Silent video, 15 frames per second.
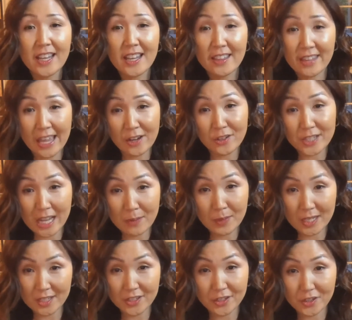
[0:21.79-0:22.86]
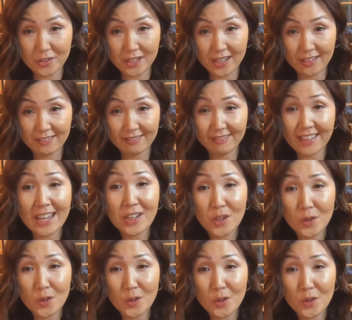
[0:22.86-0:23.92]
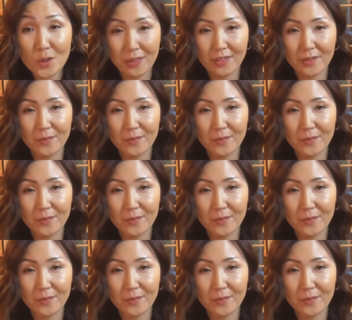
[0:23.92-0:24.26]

in the entertainment industry. Thank you both.